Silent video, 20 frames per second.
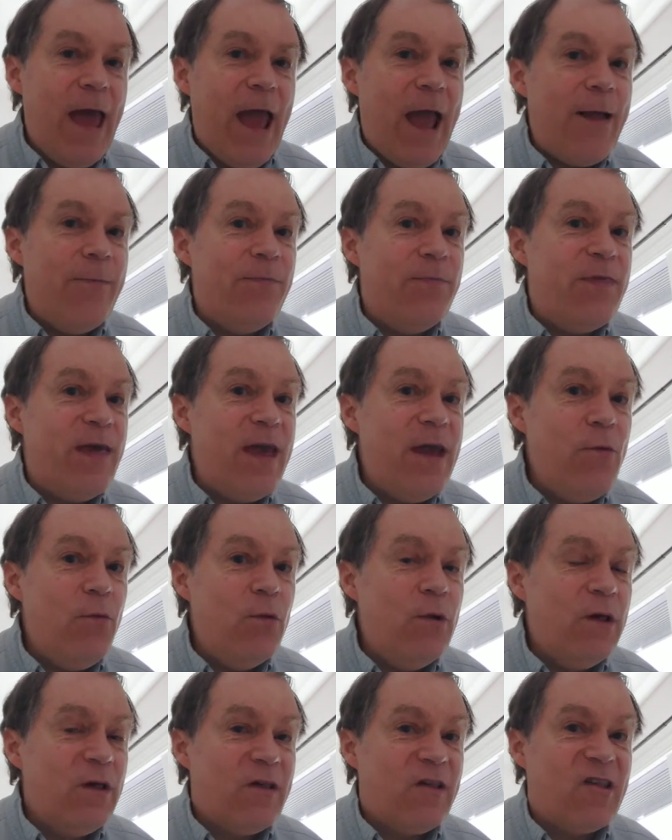And they
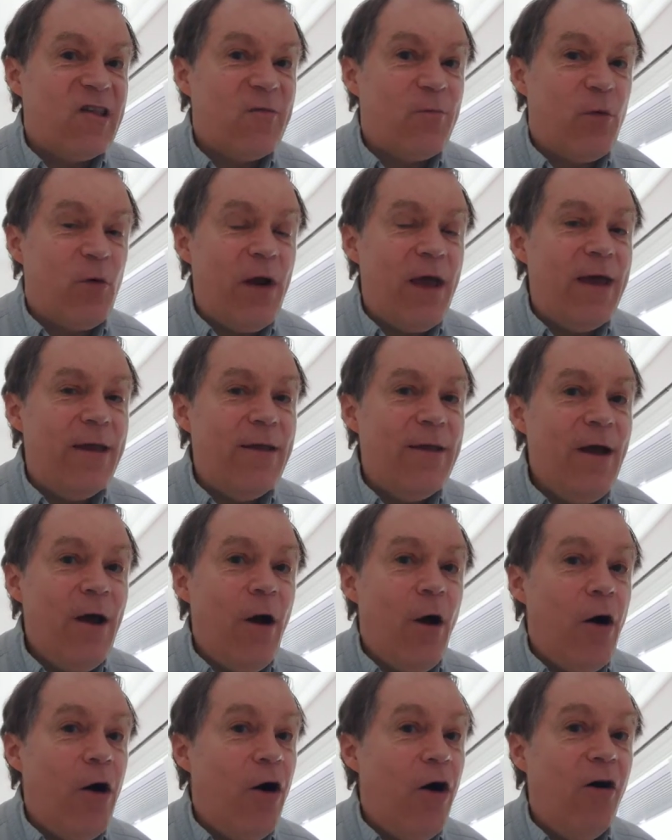will spread
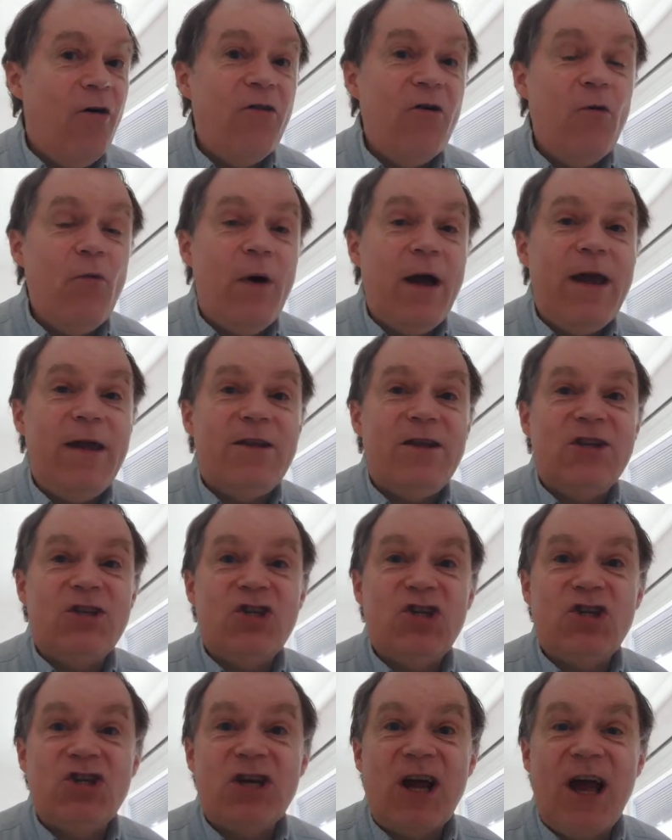all the way to
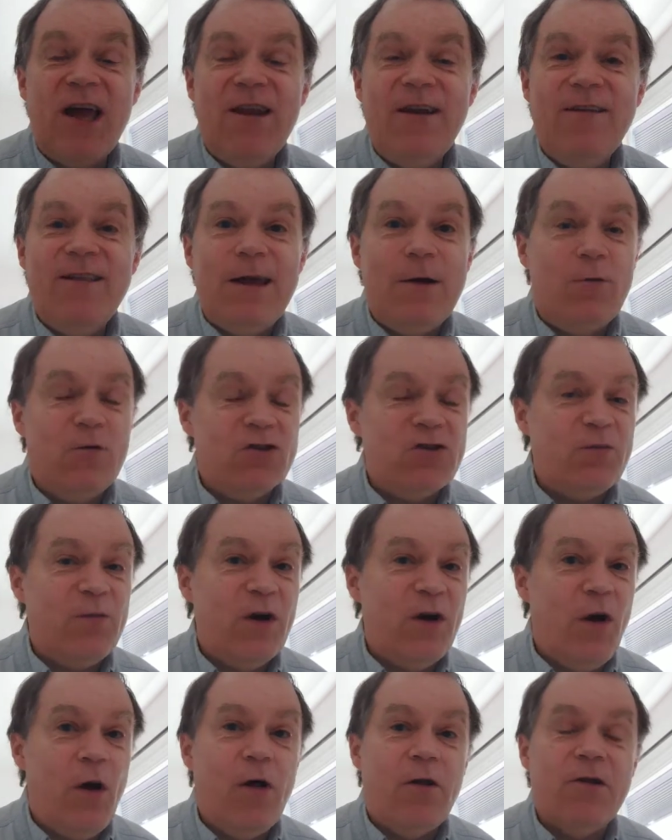China. They will
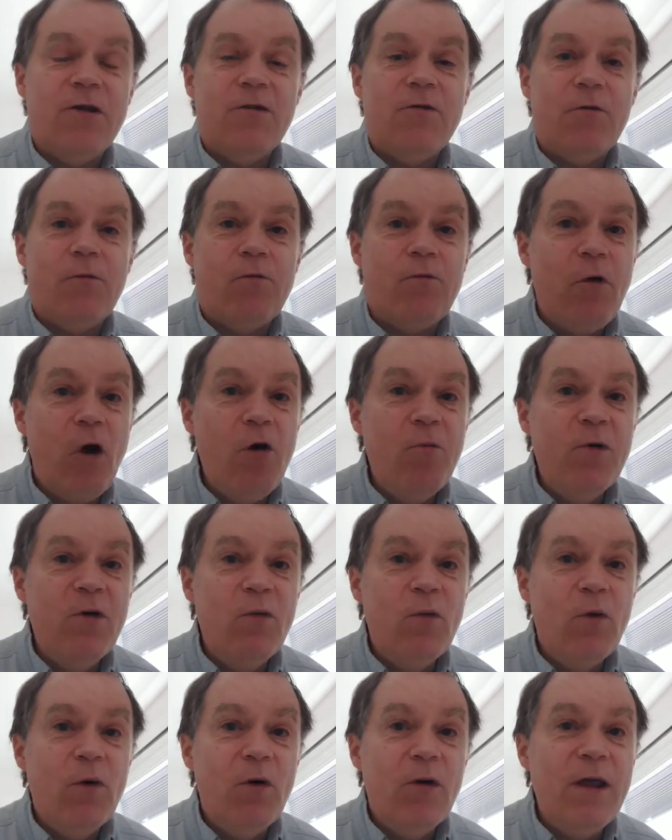spread all into the
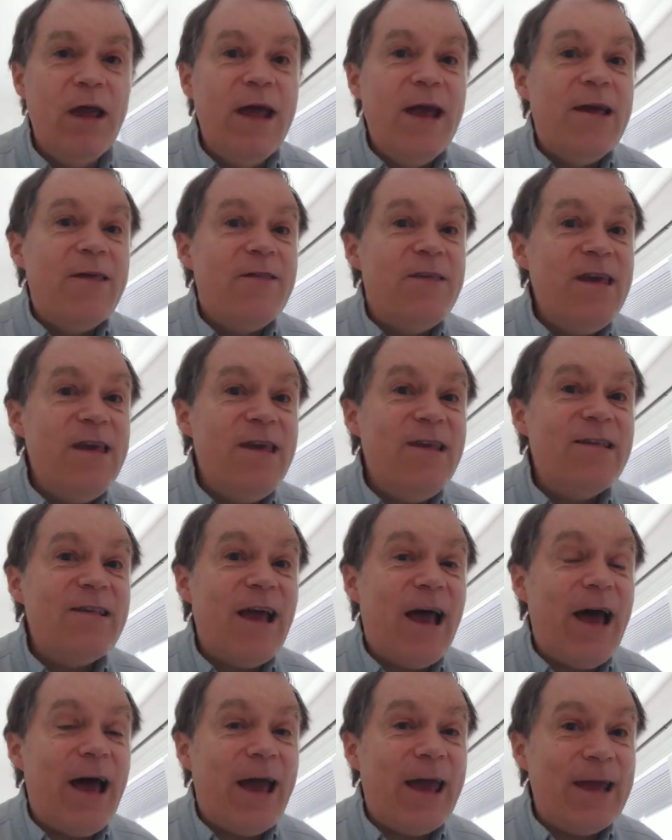Roman world. These
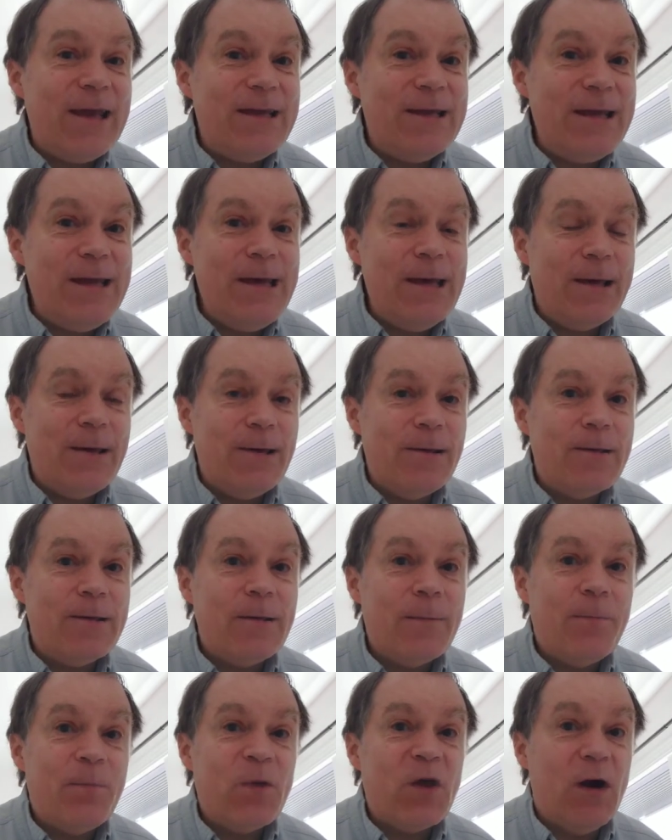
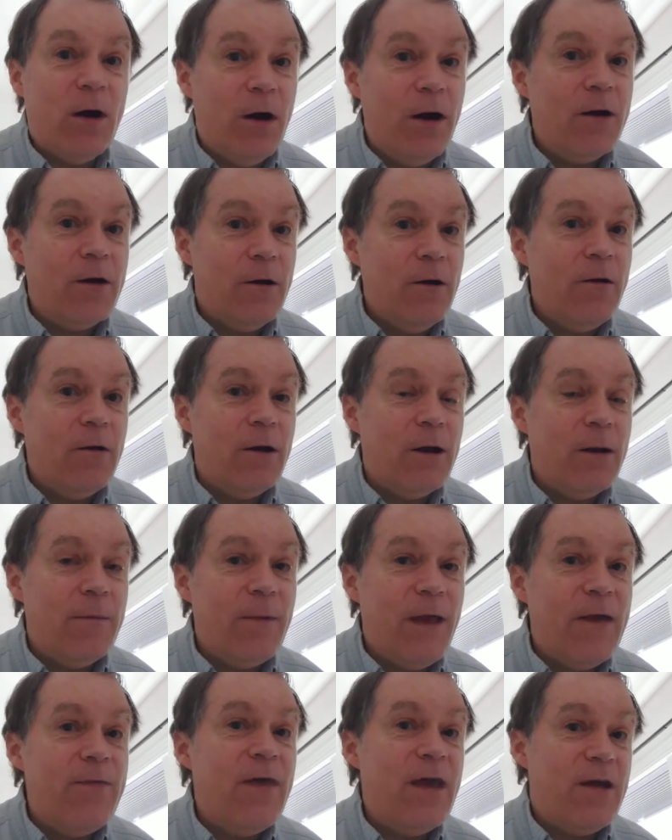ideas caught on,
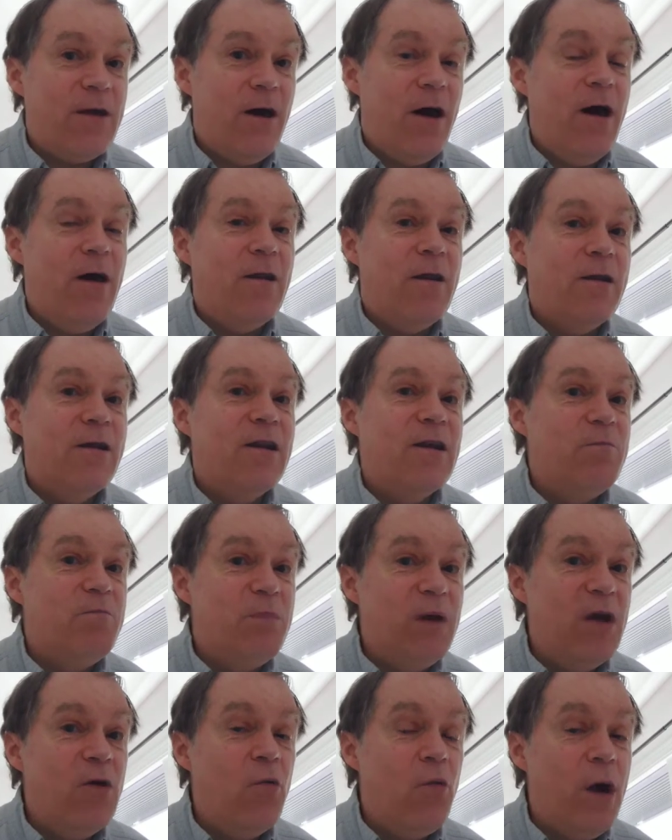and they caught on in a
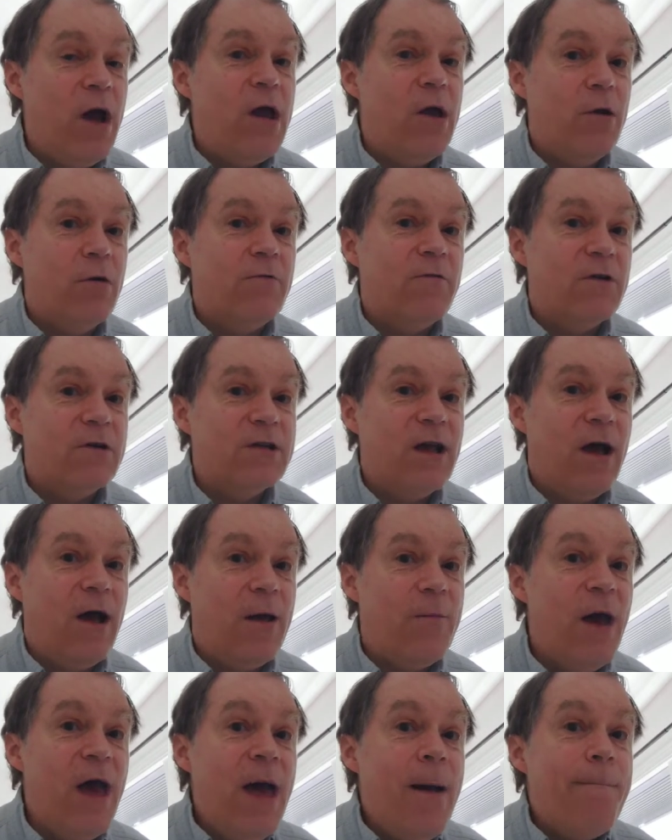big way over
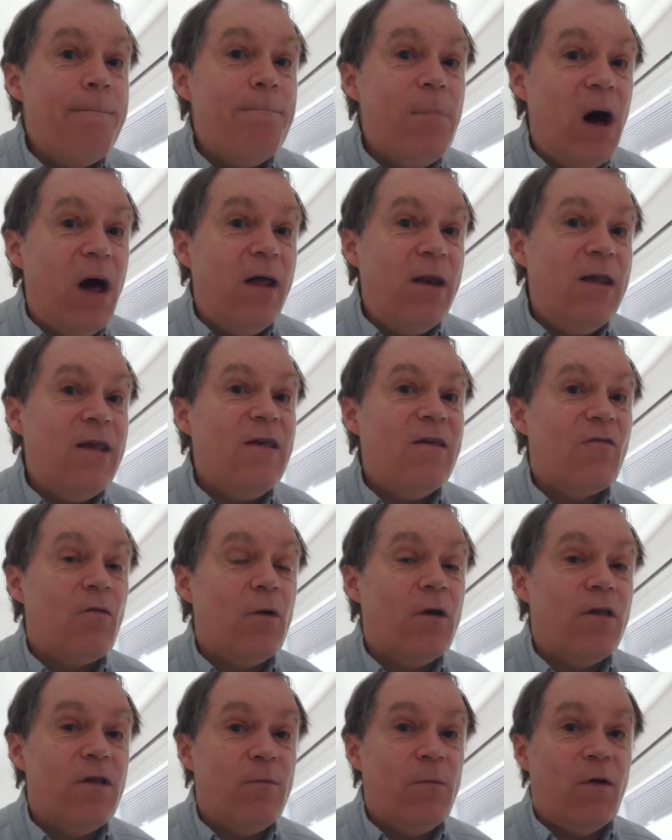time. Mani is
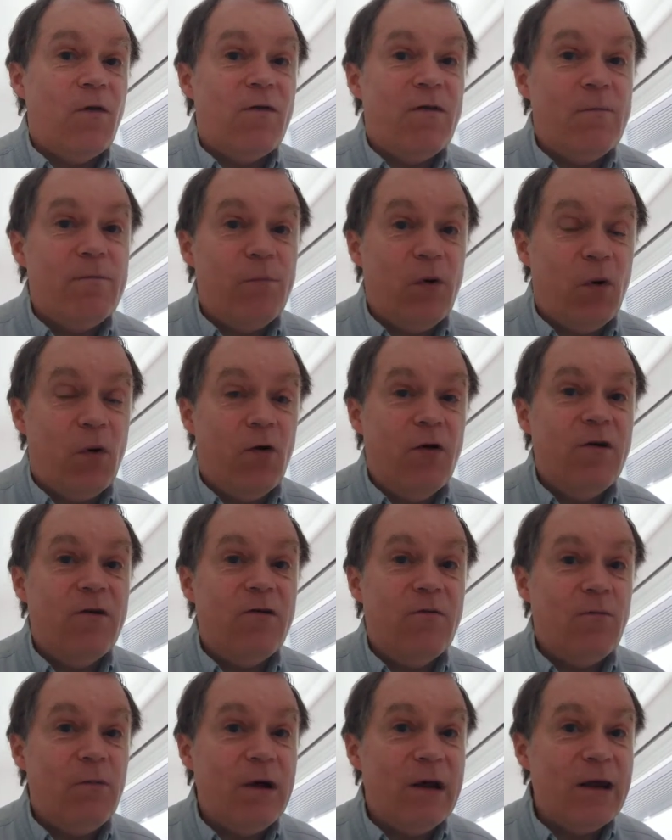one of the most
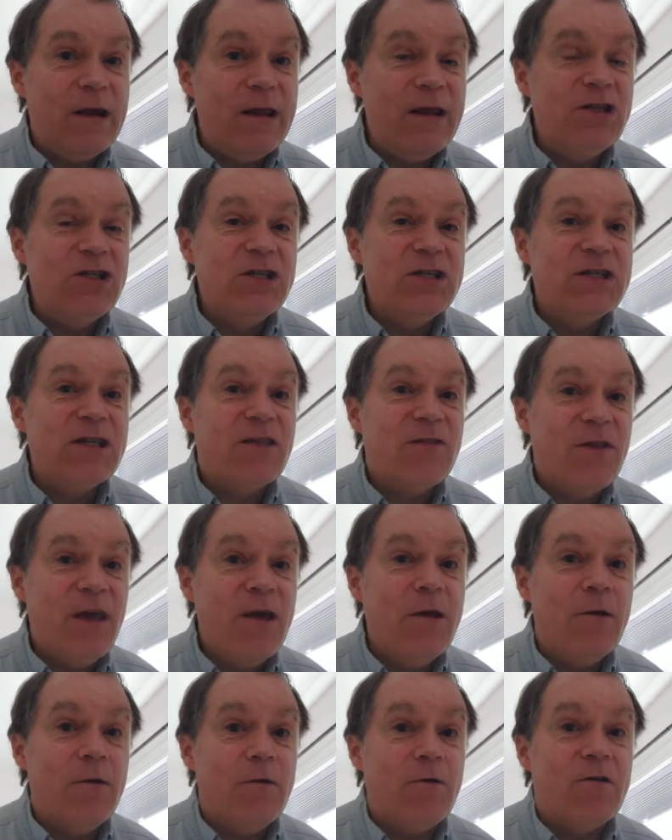important religious
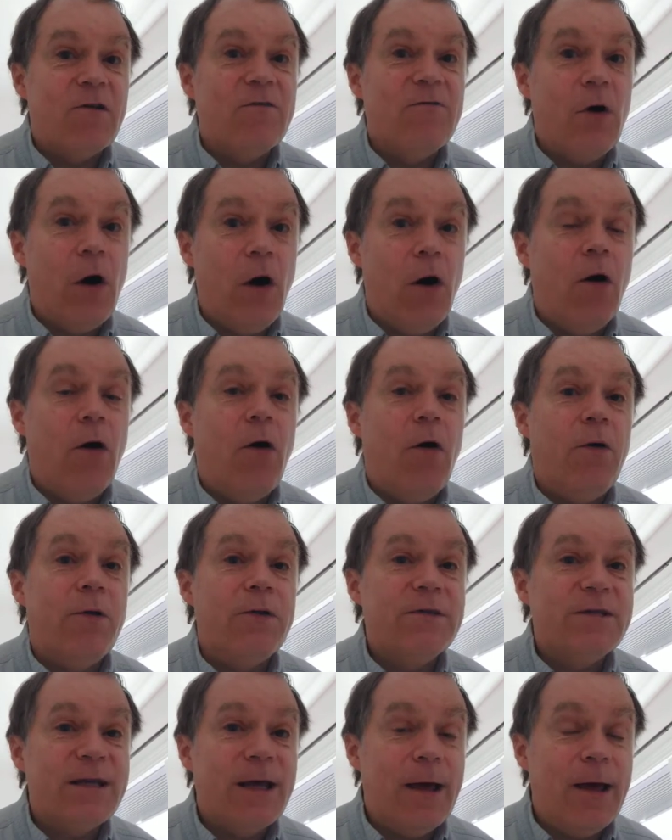thinkers of
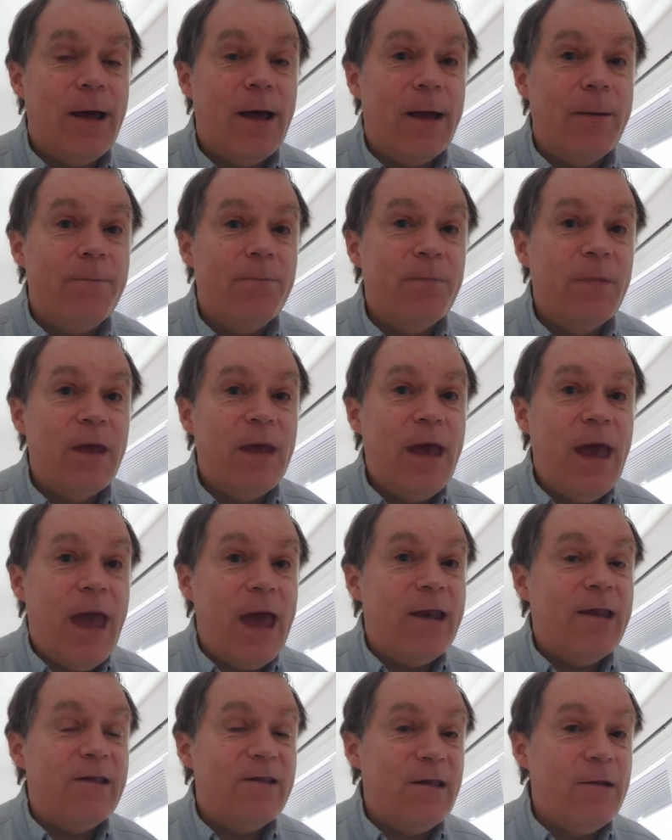all time,
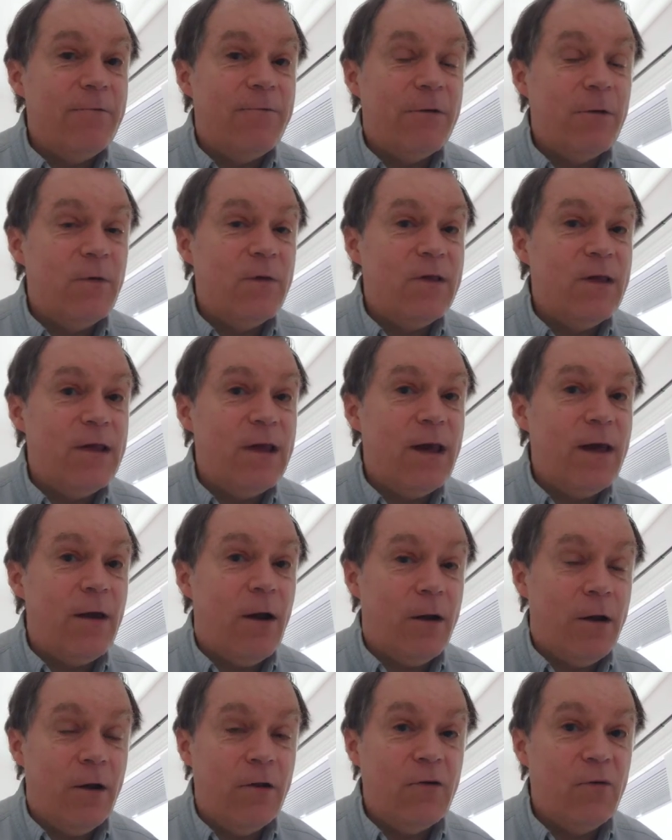and his influence, again,
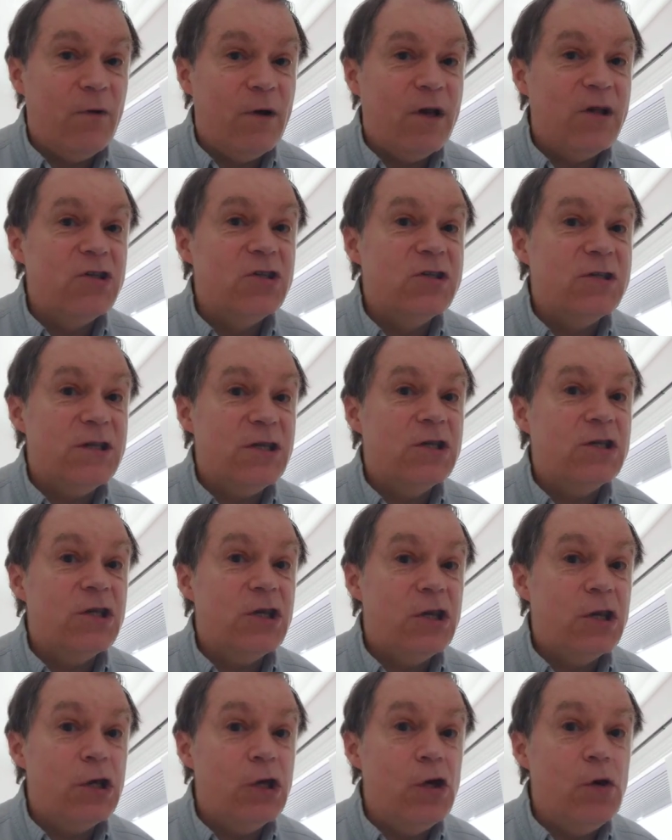on other religions is
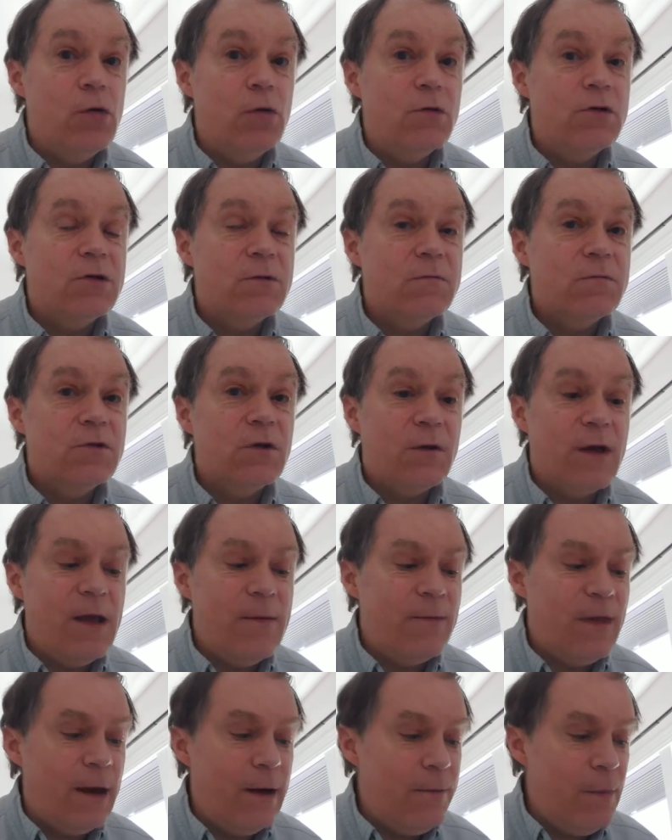huge. So
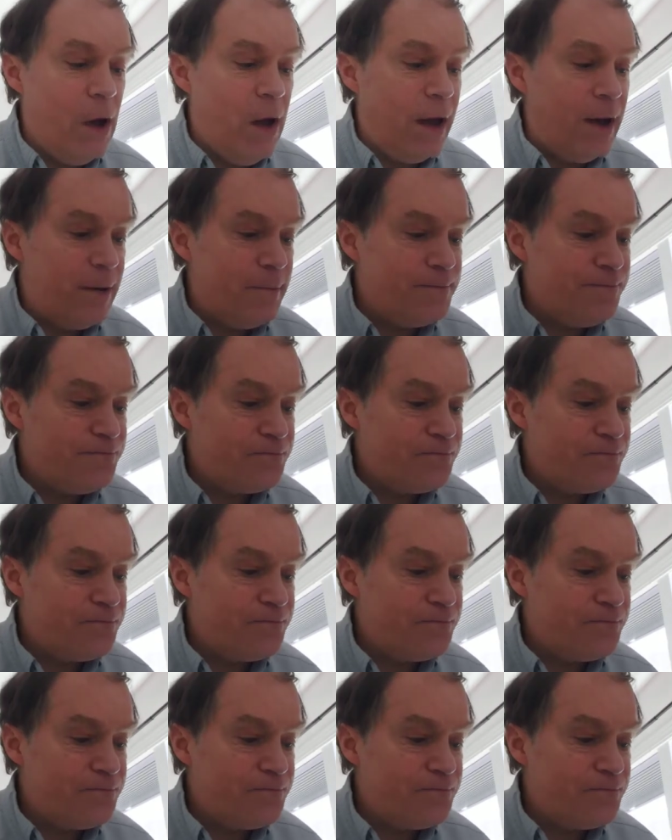keep that in mind.